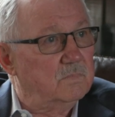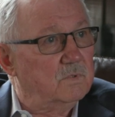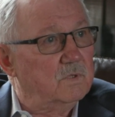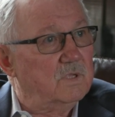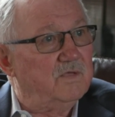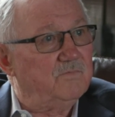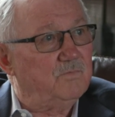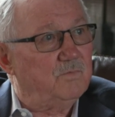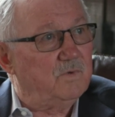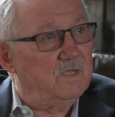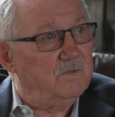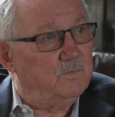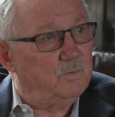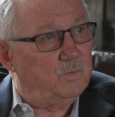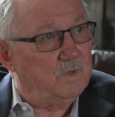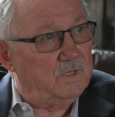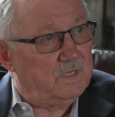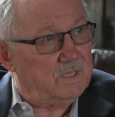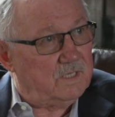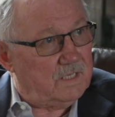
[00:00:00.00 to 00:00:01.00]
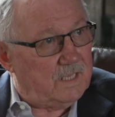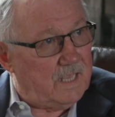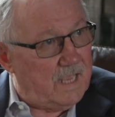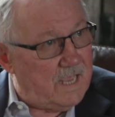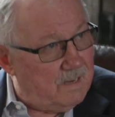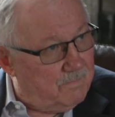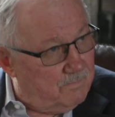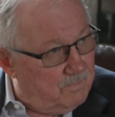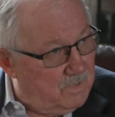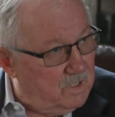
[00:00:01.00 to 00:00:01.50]
If we
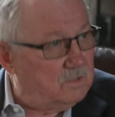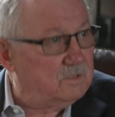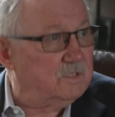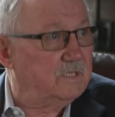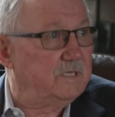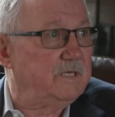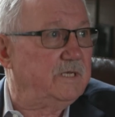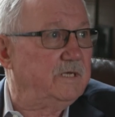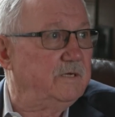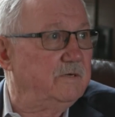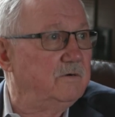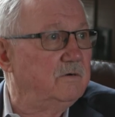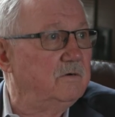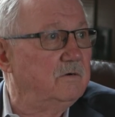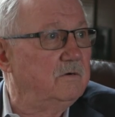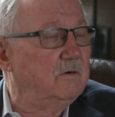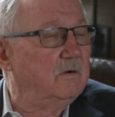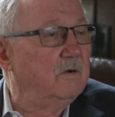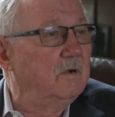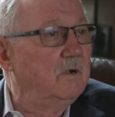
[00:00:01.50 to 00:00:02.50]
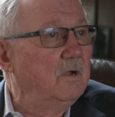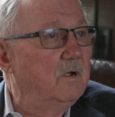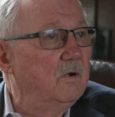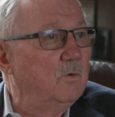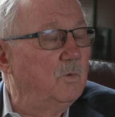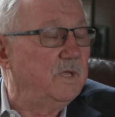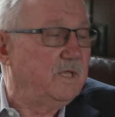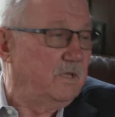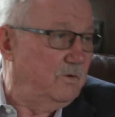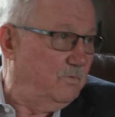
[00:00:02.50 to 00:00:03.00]
can't build it here,
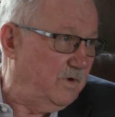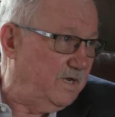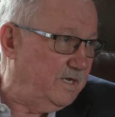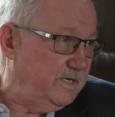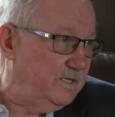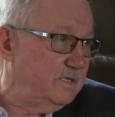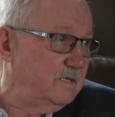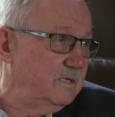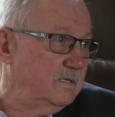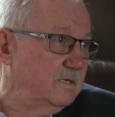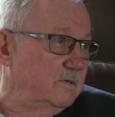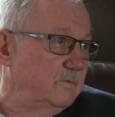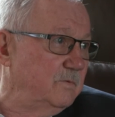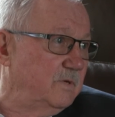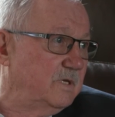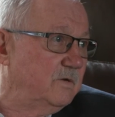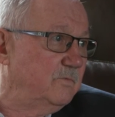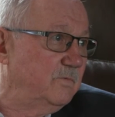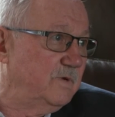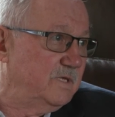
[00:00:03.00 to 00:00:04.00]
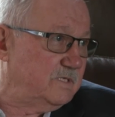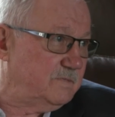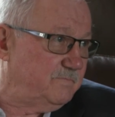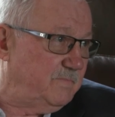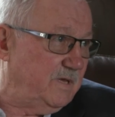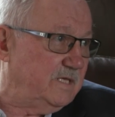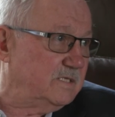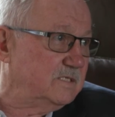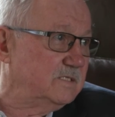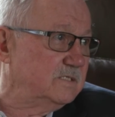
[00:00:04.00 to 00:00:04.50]
we can rent it. We can rent
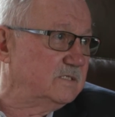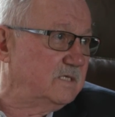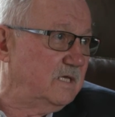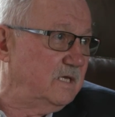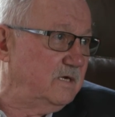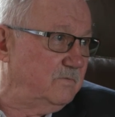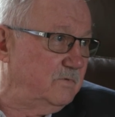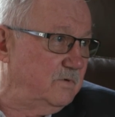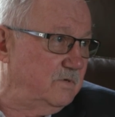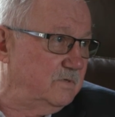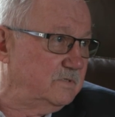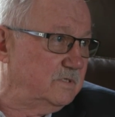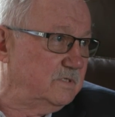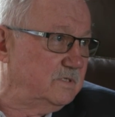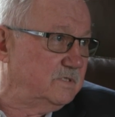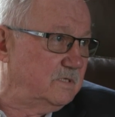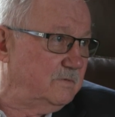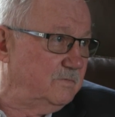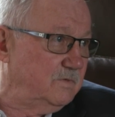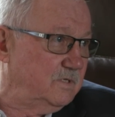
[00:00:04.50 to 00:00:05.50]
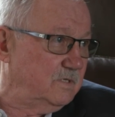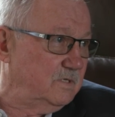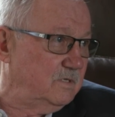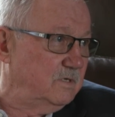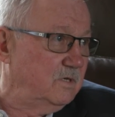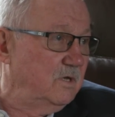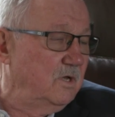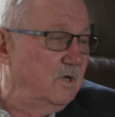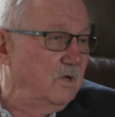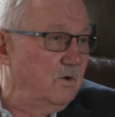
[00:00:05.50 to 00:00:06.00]
space in Santa Rosa at some of the
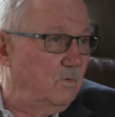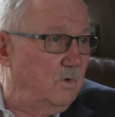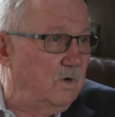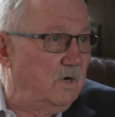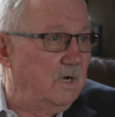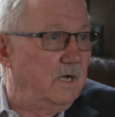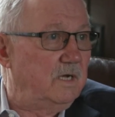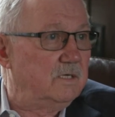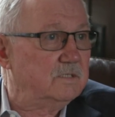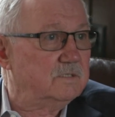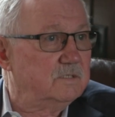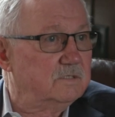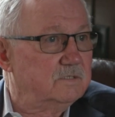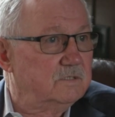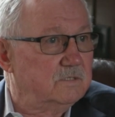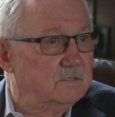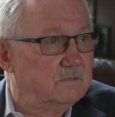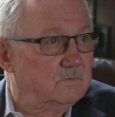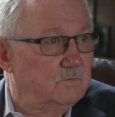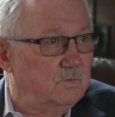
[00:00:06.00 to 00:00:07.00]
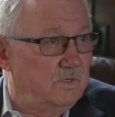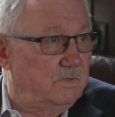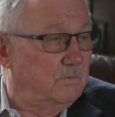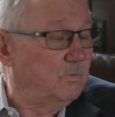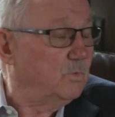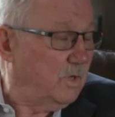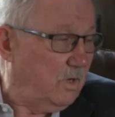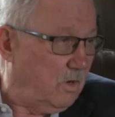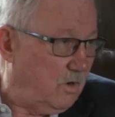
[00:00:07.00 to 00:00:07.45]
warehouses. We